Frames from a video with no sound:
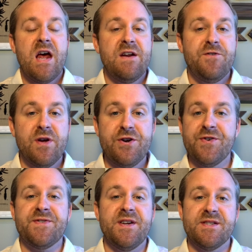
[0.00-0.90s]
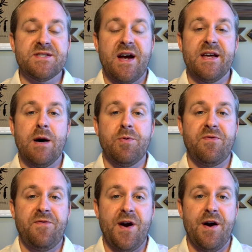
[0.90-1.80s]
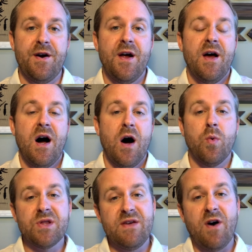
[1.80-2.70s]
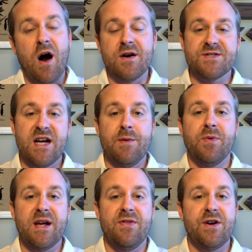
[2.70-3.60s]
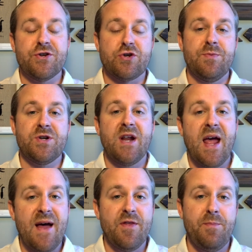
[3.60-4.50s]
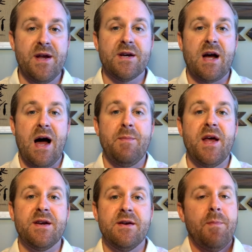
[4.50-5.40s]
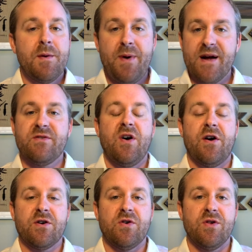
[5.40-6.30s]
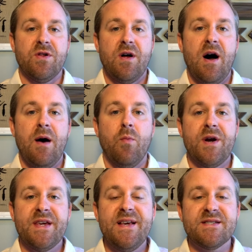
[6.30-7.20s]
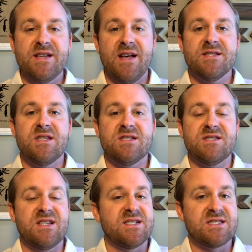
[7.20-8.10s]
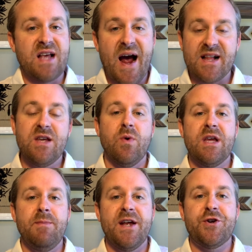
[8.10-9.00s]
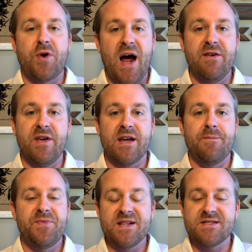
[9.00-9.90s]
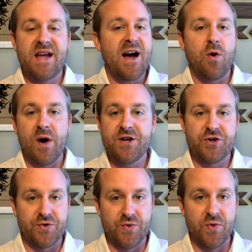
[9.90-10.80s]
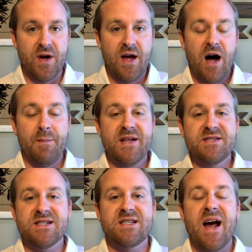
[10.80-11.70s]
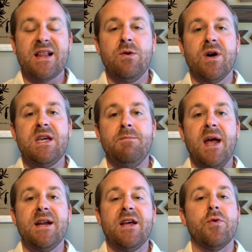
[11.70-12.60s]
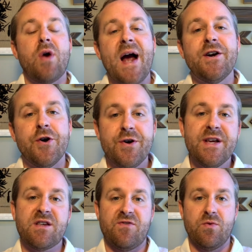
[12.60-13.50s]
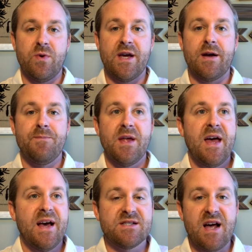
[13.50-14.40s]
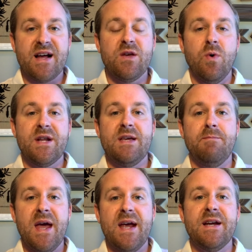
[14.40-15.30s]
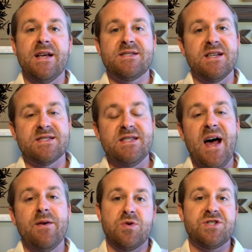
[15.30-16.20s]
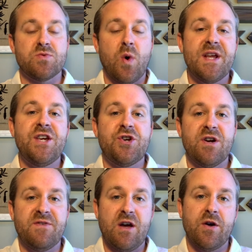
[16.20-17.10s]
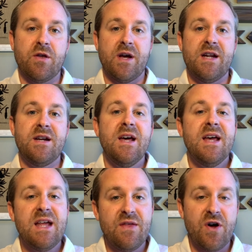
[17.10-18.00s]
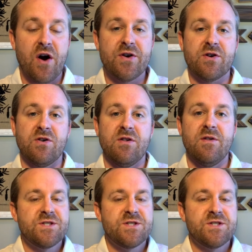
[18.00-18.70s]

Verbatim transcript: And if you're interested in signing up with FAIR, we'll leave our sign up link in the description and the pinned comment. But back to the article, when he says this is exactly what he made driving, that's not quite true. It's exactly what he made in ride earnings for the week. Exactly what he made is his net, which is what he should have calculated in the article.